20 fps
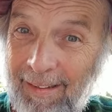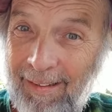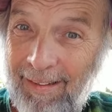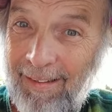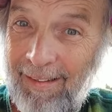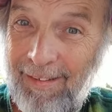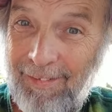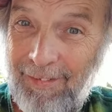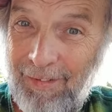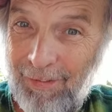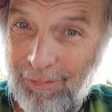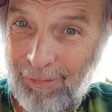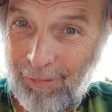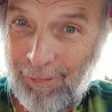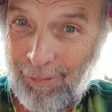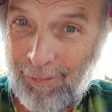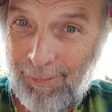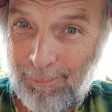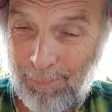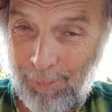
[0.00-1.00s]
he just
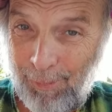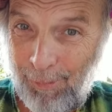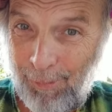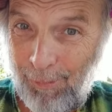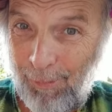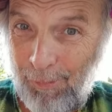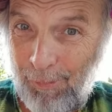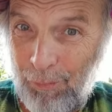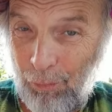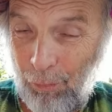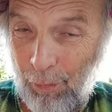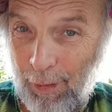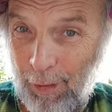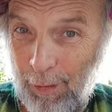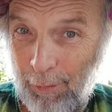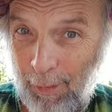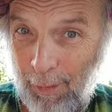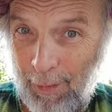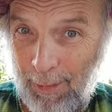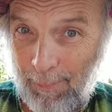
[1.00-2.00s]
couldn't pull the
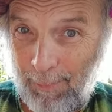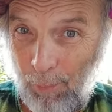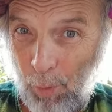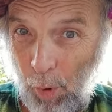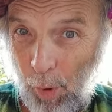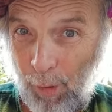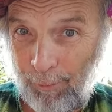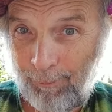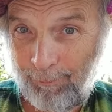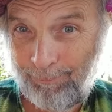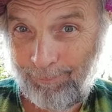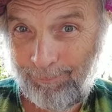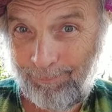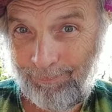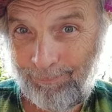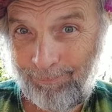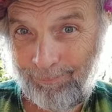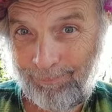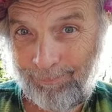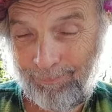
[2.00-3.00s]
trigger anymore.
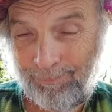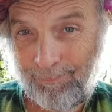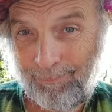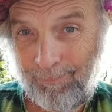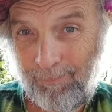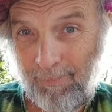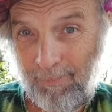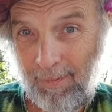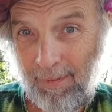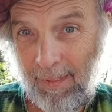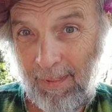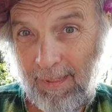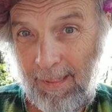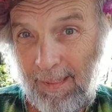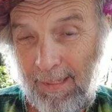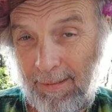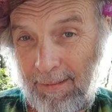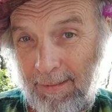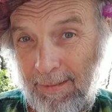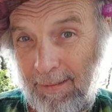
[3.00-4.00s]

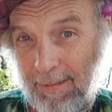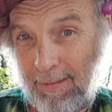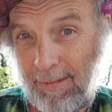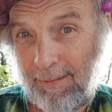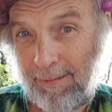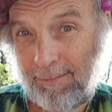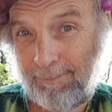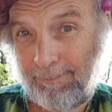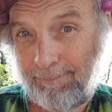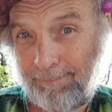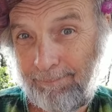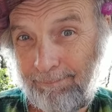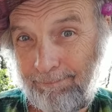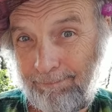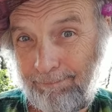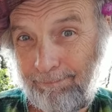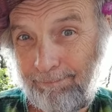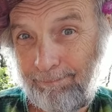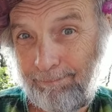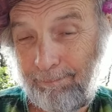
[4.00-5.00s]
And uh,
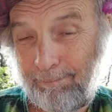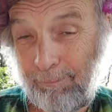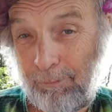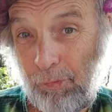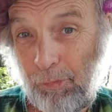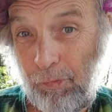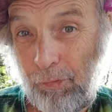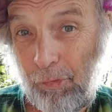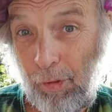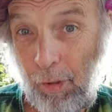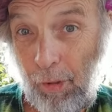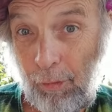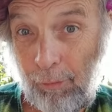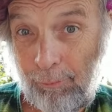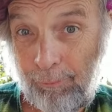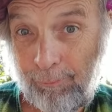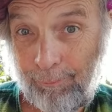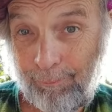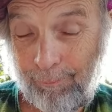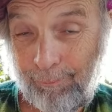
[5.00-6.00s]

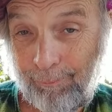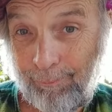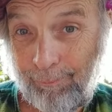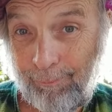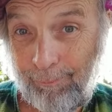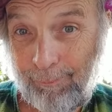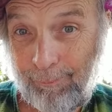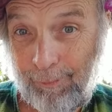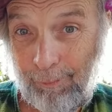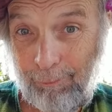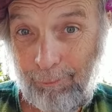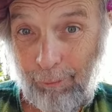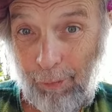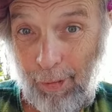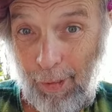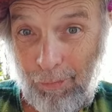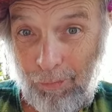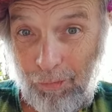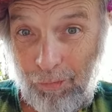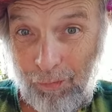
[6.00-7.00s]
so the
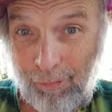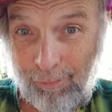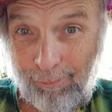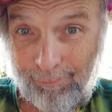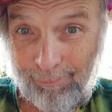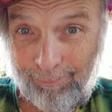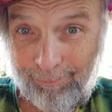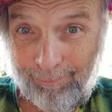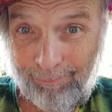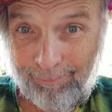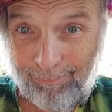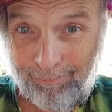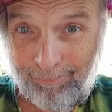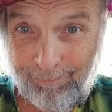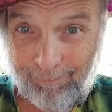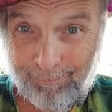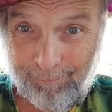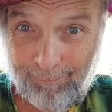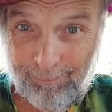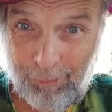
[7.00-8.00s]
French
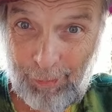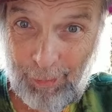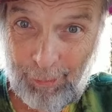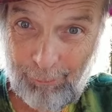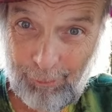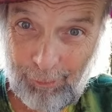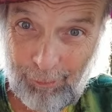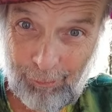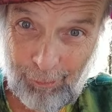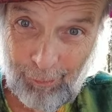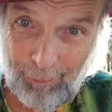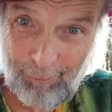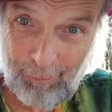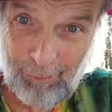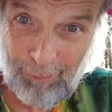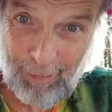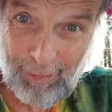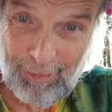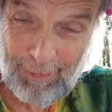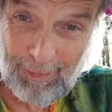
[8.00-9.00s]
Secret Service had to